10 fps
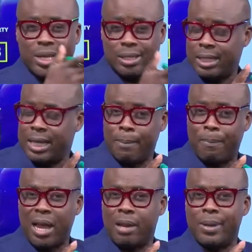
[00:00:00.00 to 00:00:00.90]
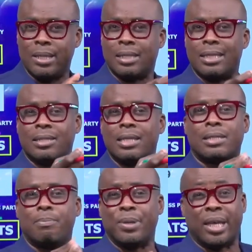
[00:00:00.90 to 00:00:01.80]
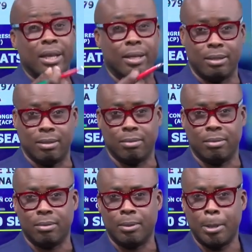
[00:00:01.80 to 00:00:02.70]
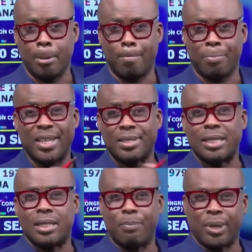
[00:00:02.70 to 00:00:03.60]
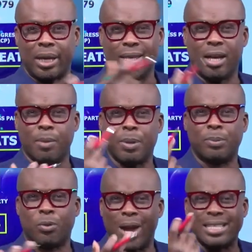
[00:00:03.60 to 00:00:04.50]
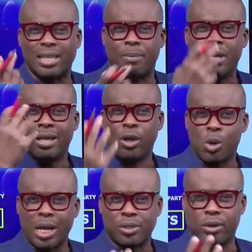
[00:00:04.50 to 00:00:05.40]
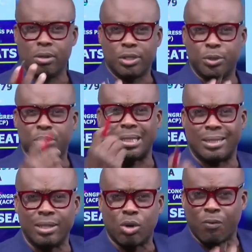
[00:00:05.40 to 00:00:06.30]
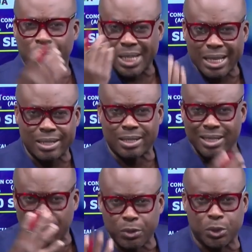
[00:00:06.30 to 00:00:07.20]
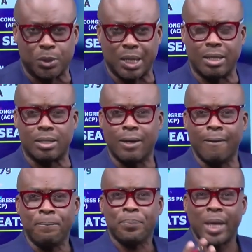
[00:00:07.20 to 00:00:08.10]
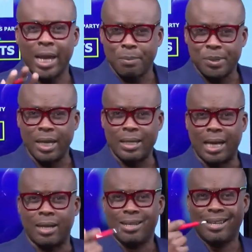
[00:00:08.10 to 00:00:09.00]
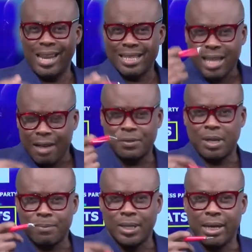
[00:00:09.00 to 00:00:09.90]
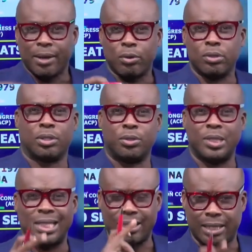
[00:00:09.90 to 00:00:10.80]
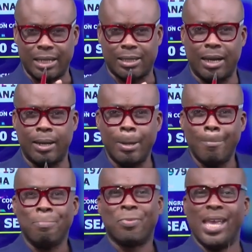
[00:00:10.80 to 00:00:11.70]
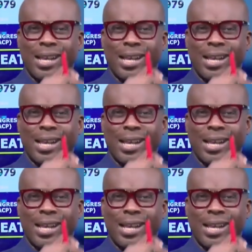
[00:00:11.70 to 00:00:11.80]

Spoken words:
are seeing in Parliament is just the beginning. It's just the beginning. Young people, rise up. Look at your constitution. Think of which article that we should change. And I'm saying that let's have something in the constitution that says that a